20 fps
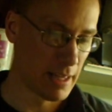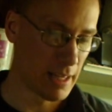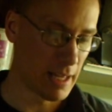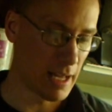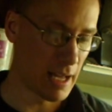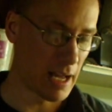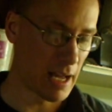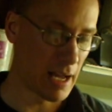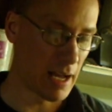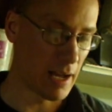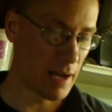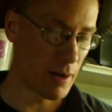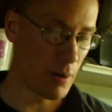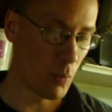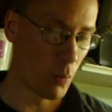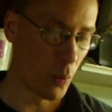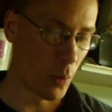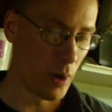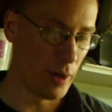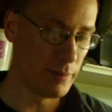
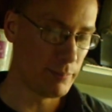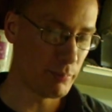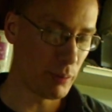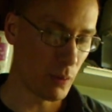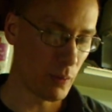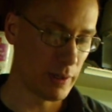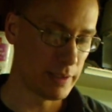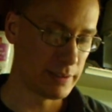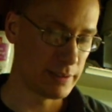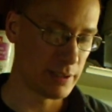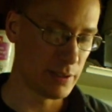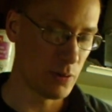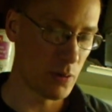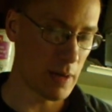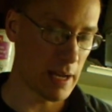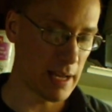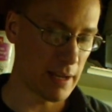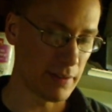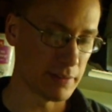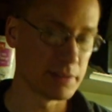1.2
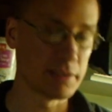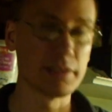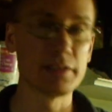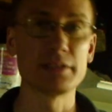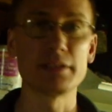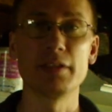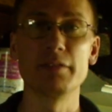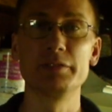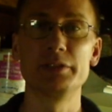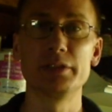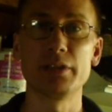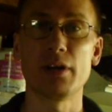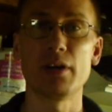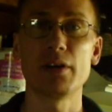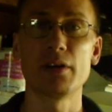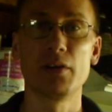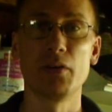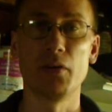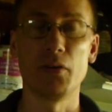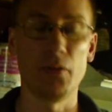ounces of
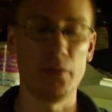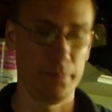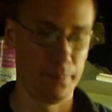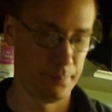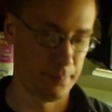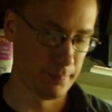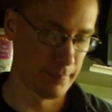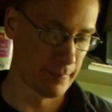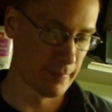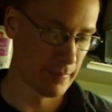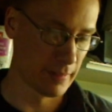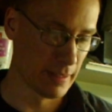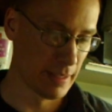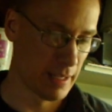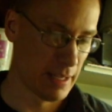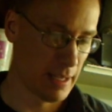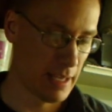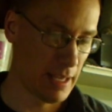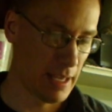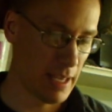charcoal,
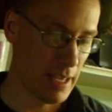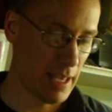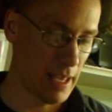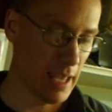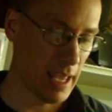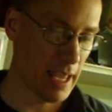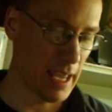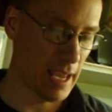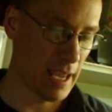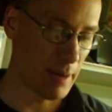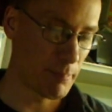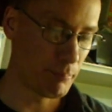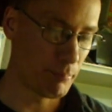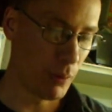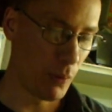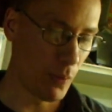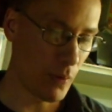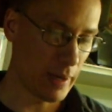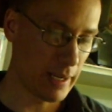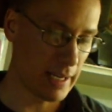and
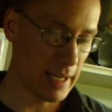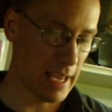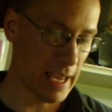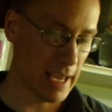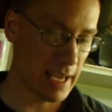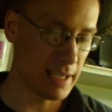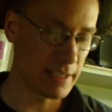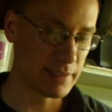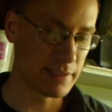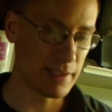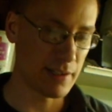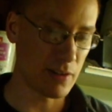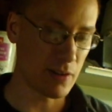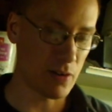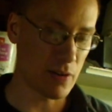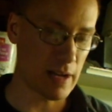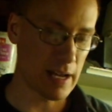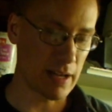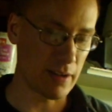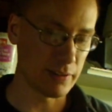
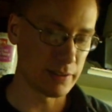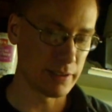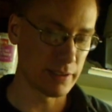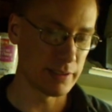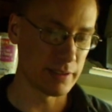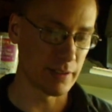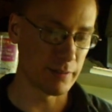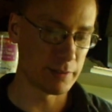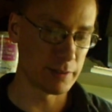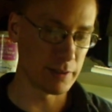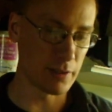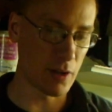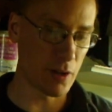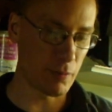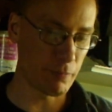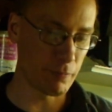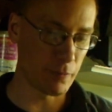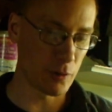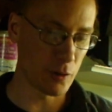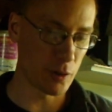0.80 ounces of
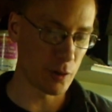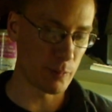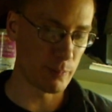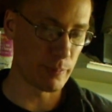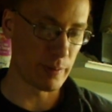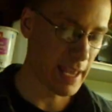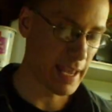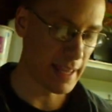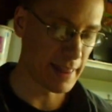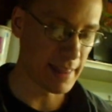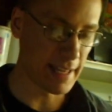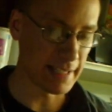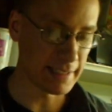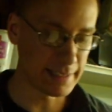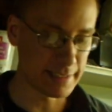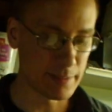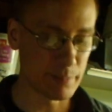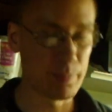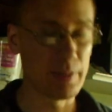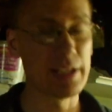sulfur, and
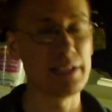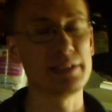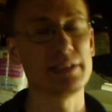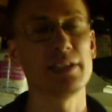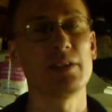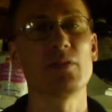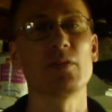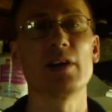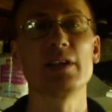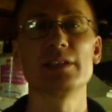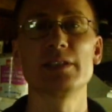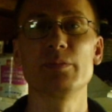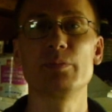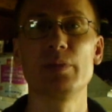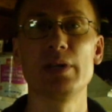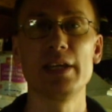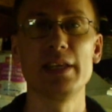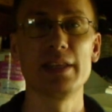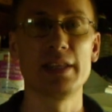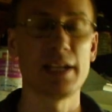that's the basic
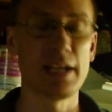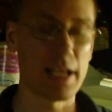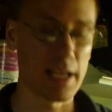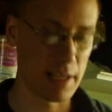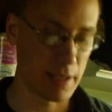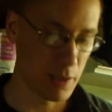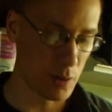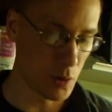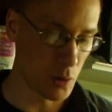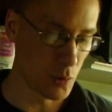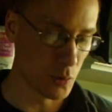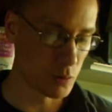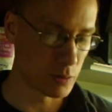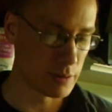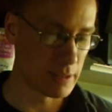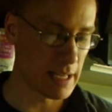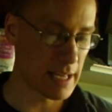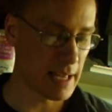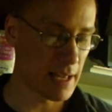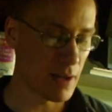recipe that I use.
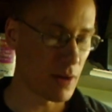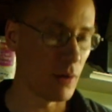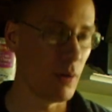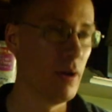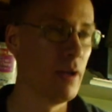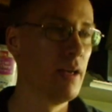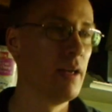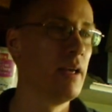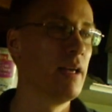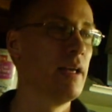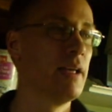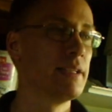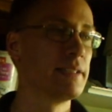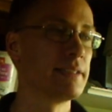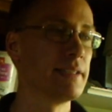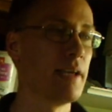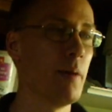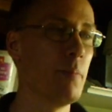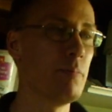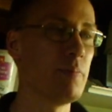Now,
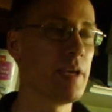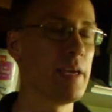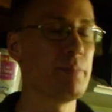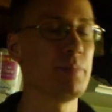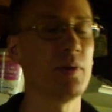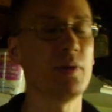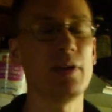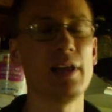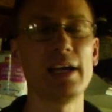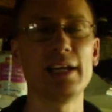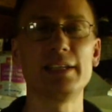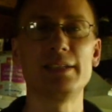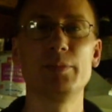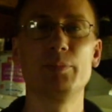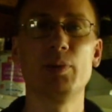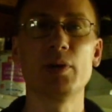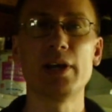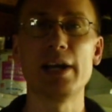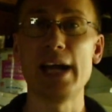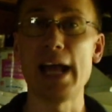some people like to
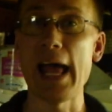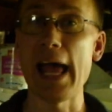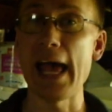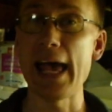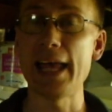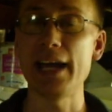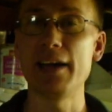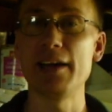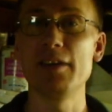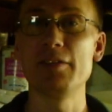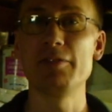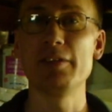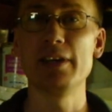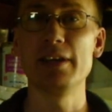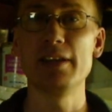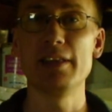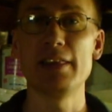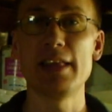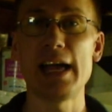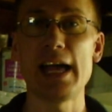put an additive
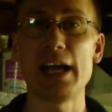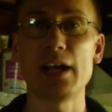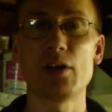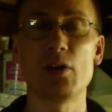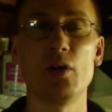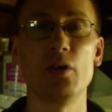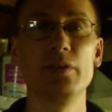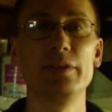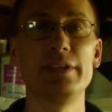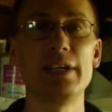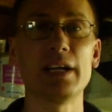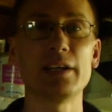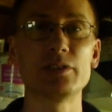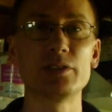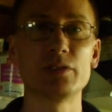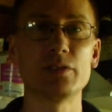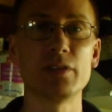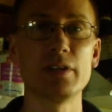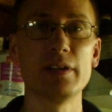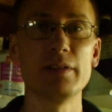into that called
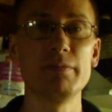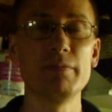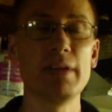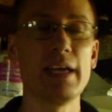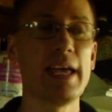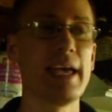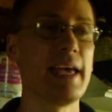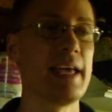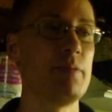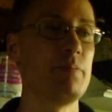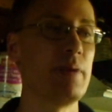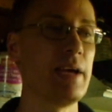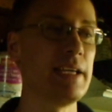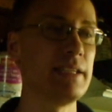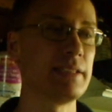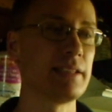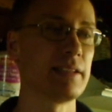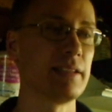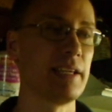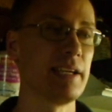dextrin, and
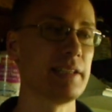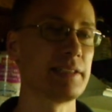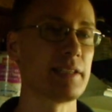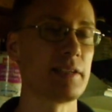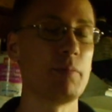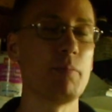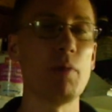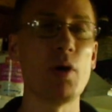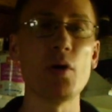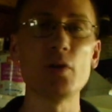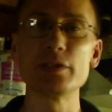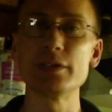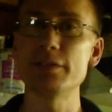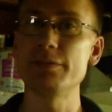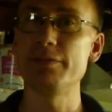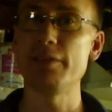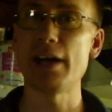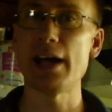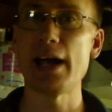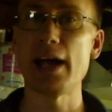basically it's an
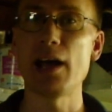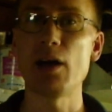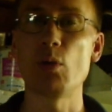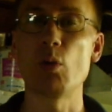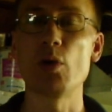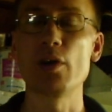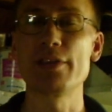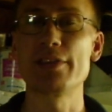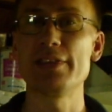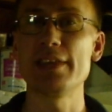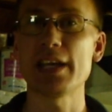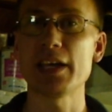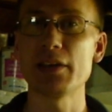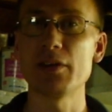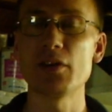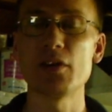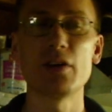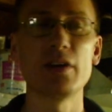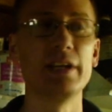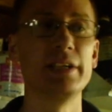emulsifier or
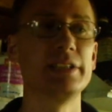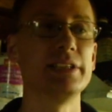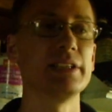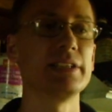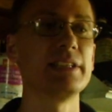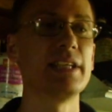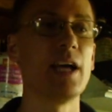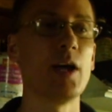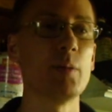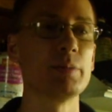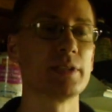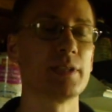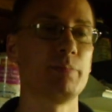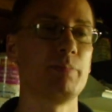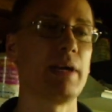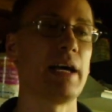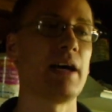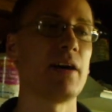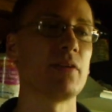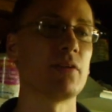thickener. It just helps the
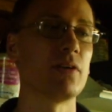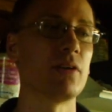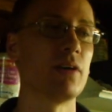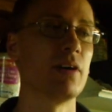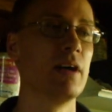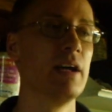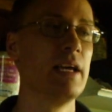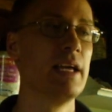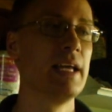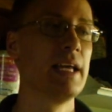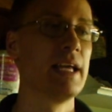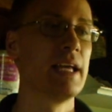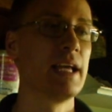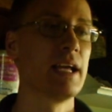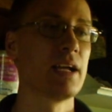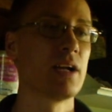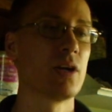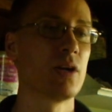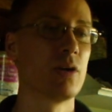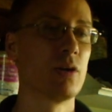powder
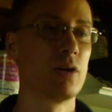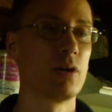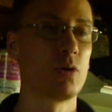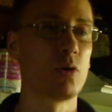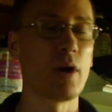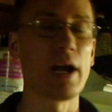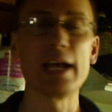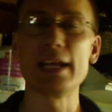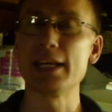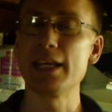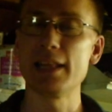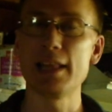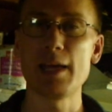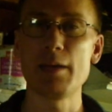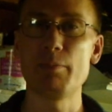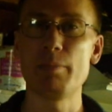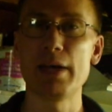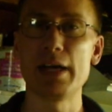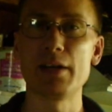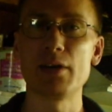
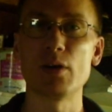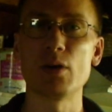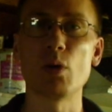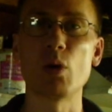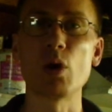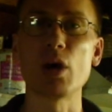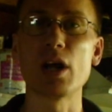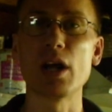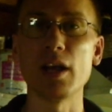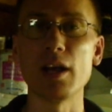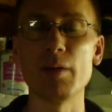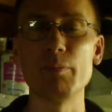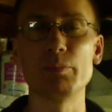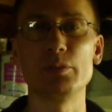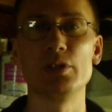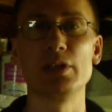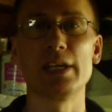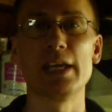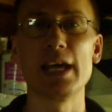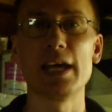granulate better or clump
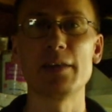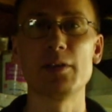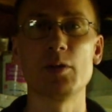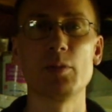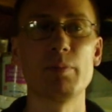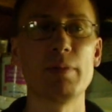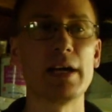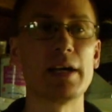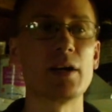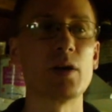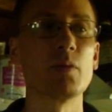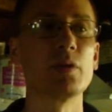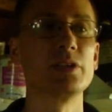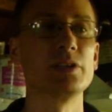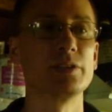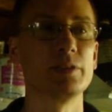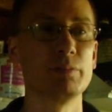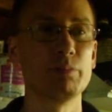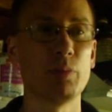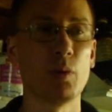together better, which
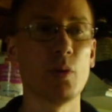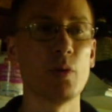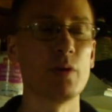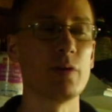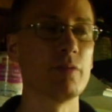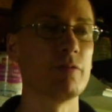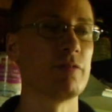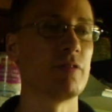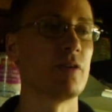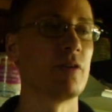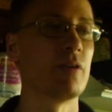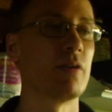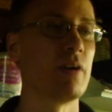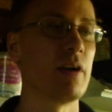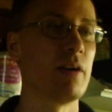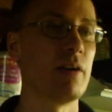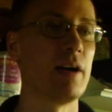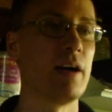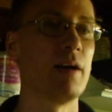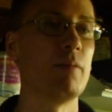is important for
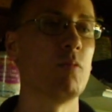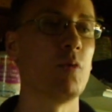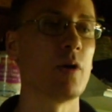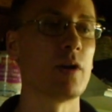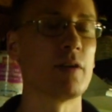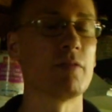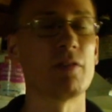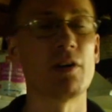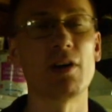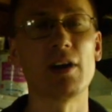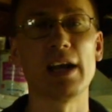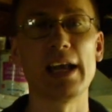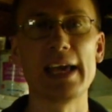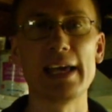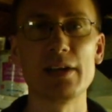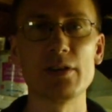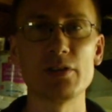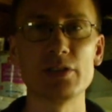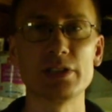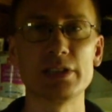one of our
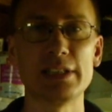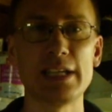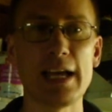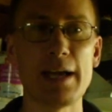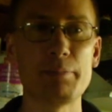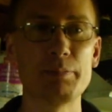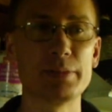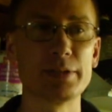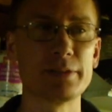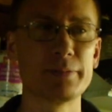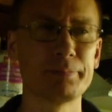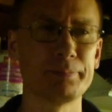later steps.